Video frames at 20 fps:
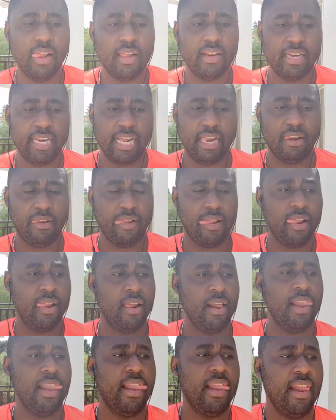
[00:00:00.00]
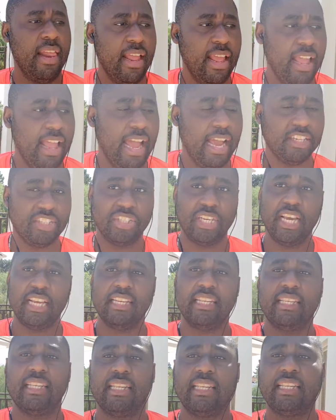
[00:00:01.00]
Now, I
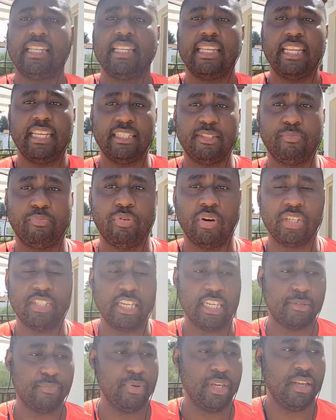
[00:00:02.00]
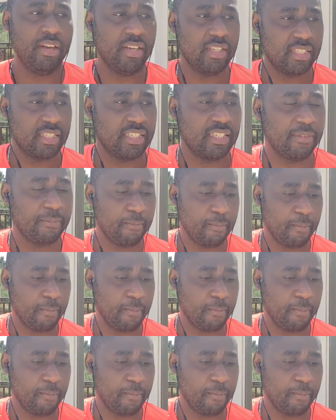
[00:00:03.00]
shared this project because